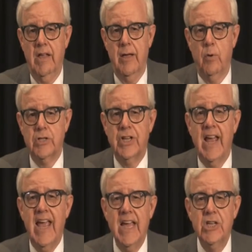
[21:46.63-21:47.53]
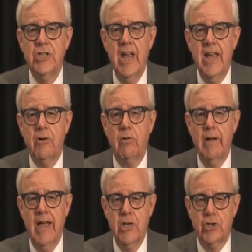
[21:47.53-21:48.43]
He was an age-day
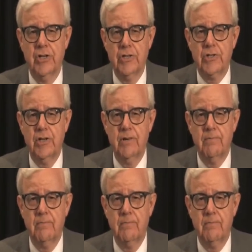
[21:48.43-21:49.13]
creationist.